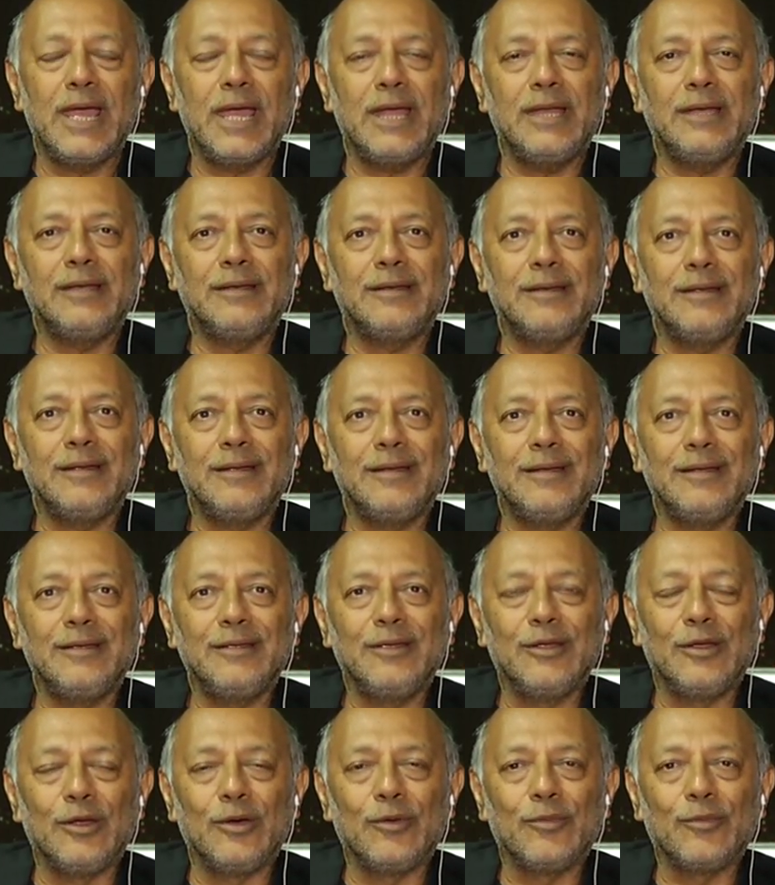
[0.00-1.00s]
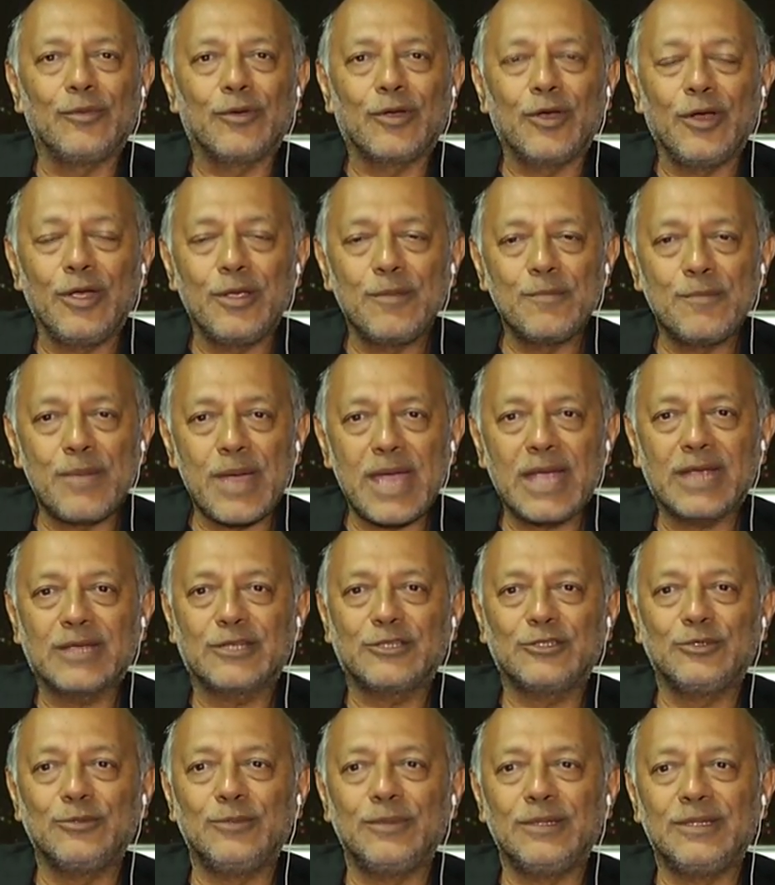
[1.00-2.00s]
And you know, going
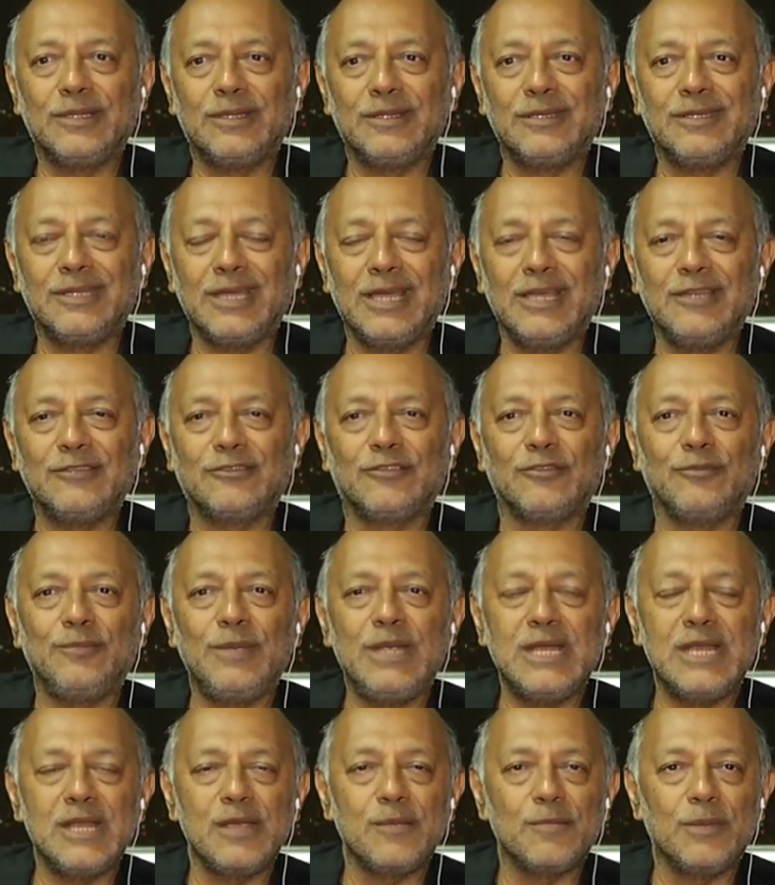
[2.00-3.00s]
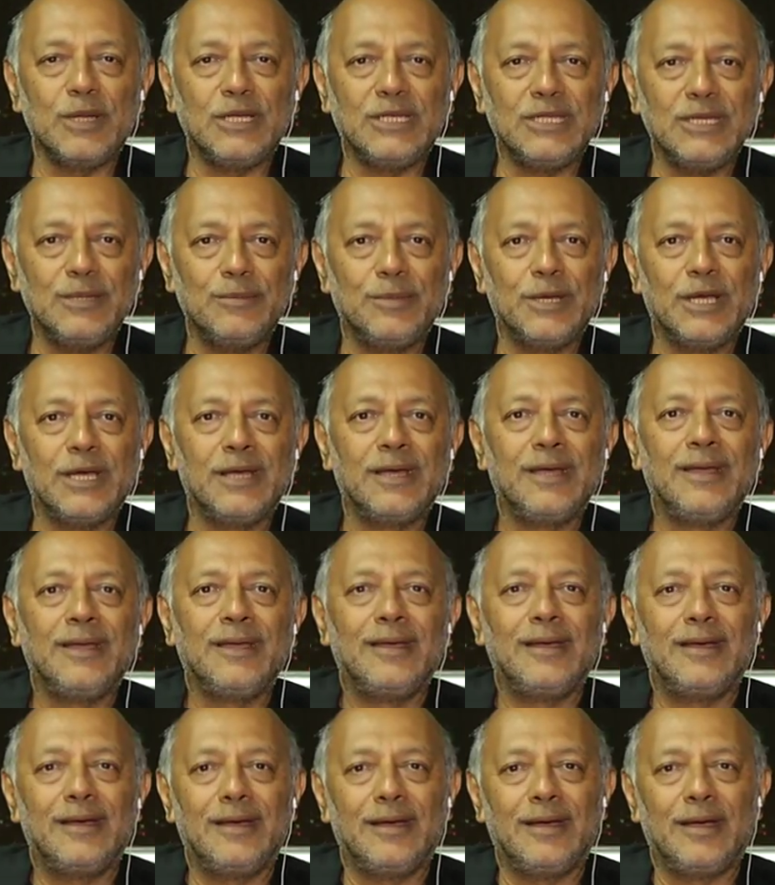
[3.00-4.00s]
back to the days of meeting Madiba,
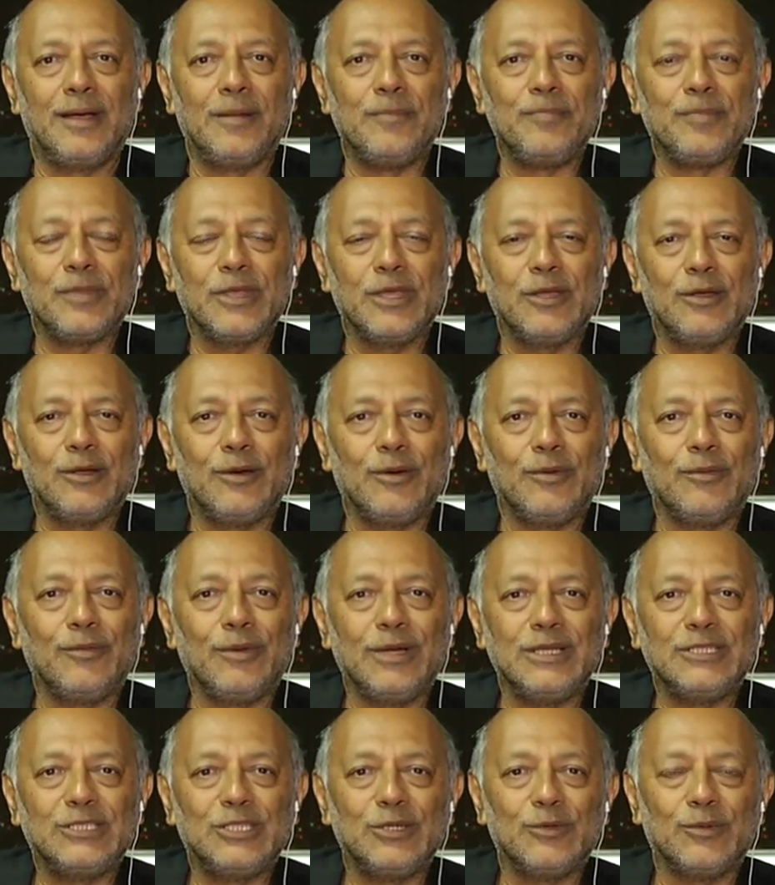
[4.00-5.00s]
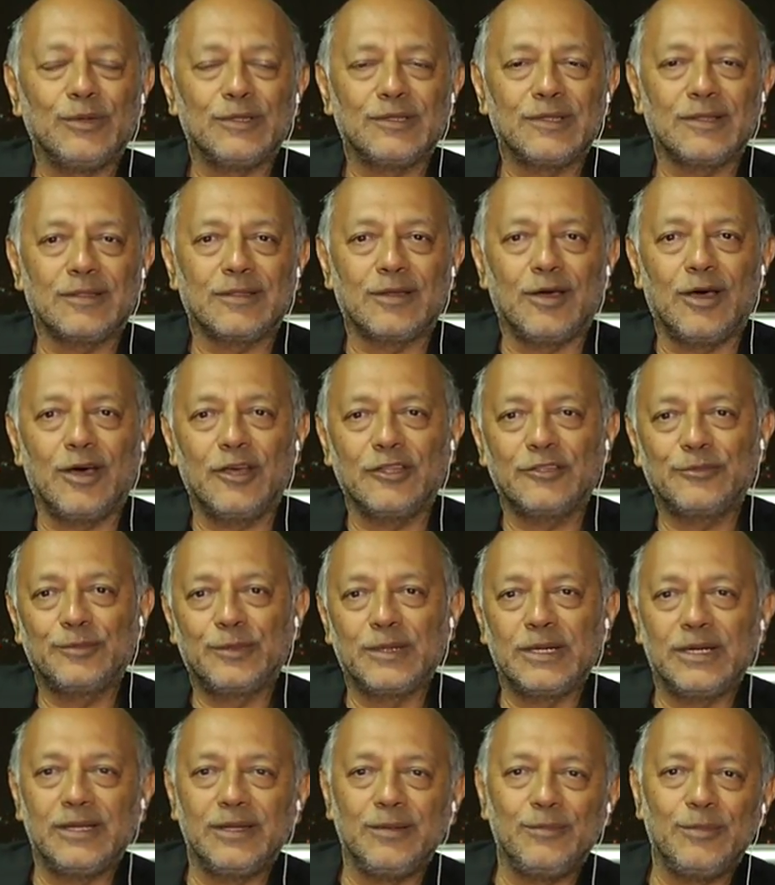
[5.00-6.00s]
um, you know, when she was at the
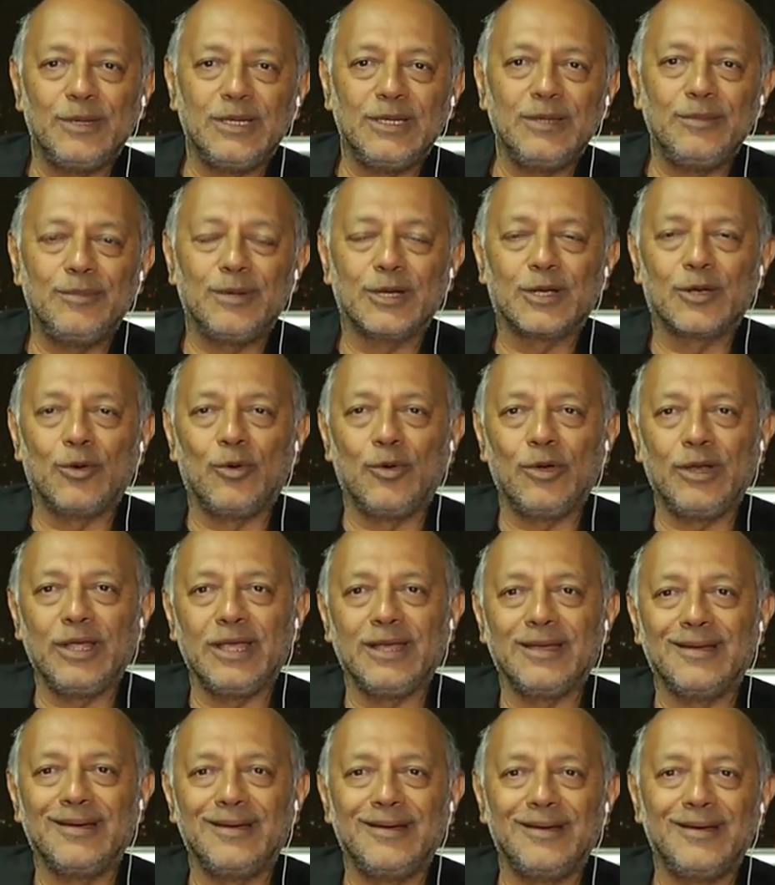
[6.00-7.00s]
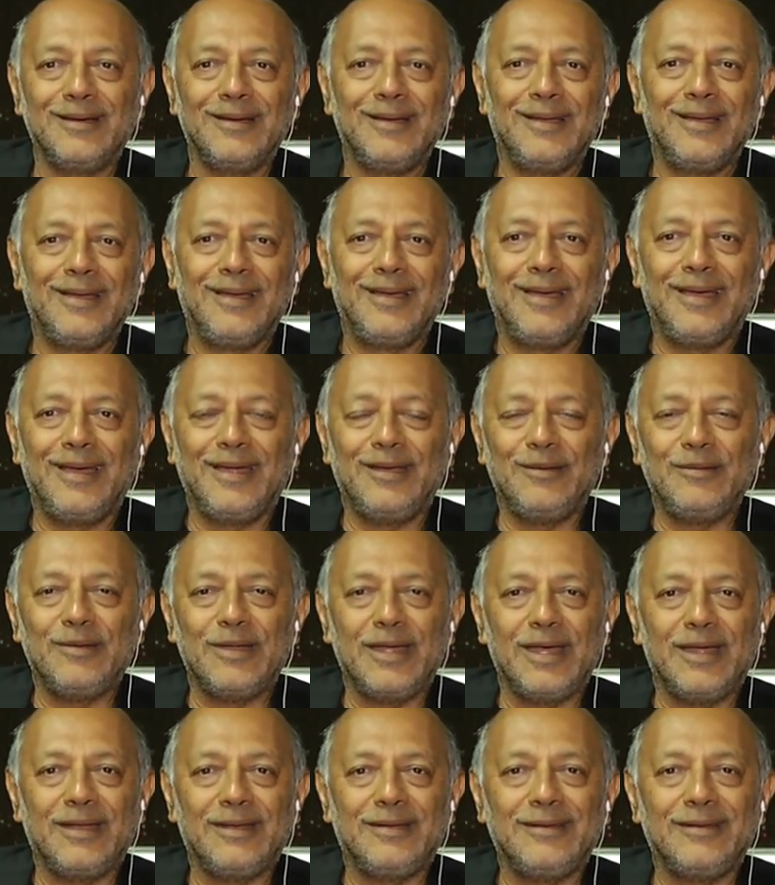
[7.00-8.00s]
hospital and Madiba calling her,
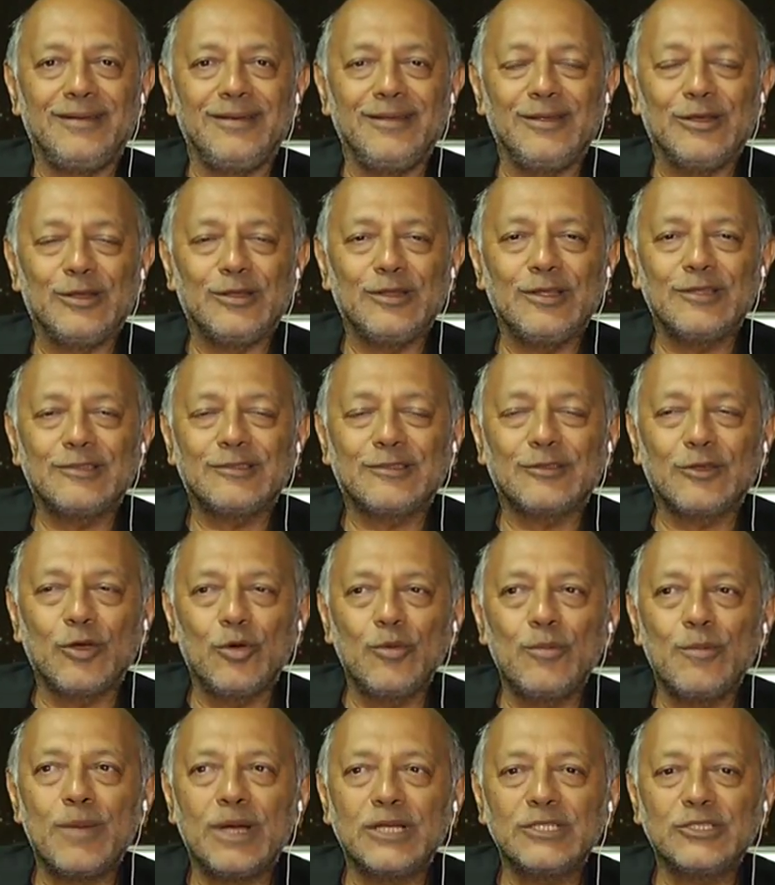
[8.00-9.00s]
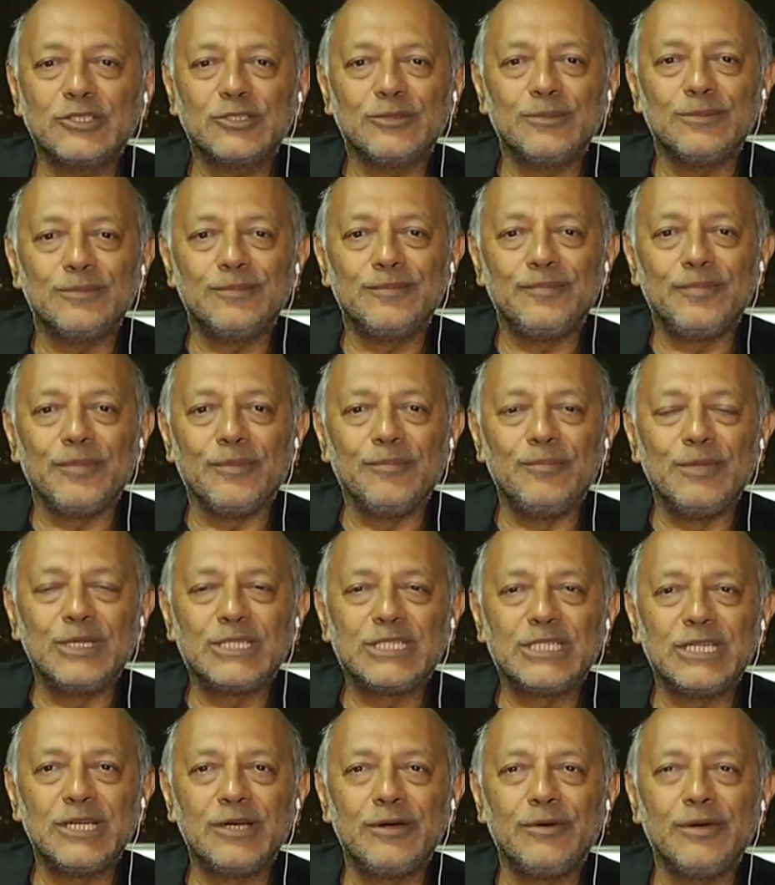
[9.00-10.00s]
and and you know, there's so much
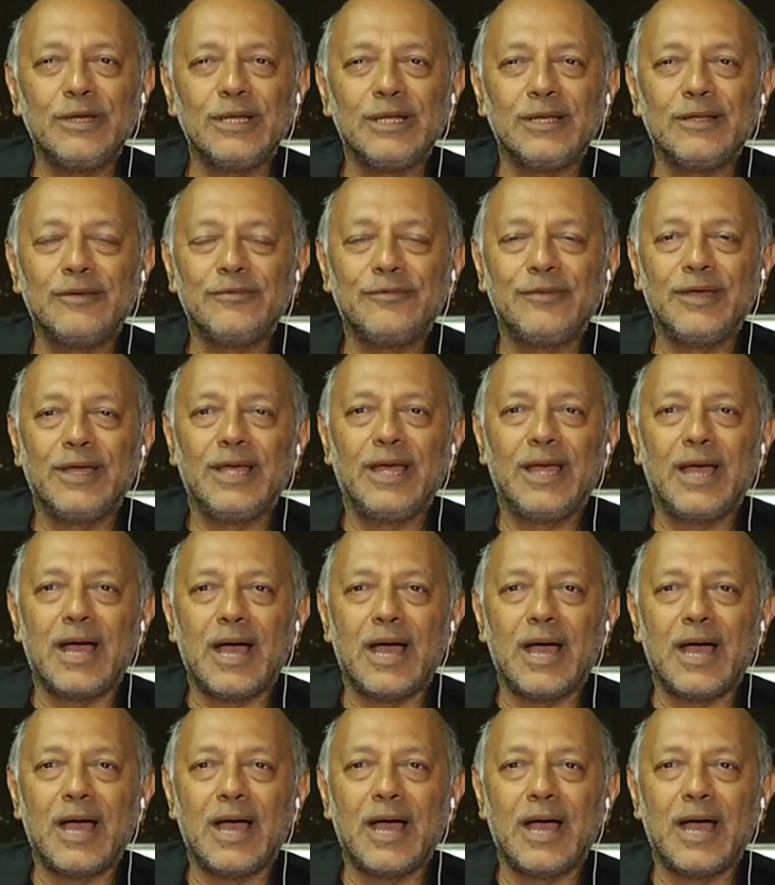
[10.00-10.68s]
material of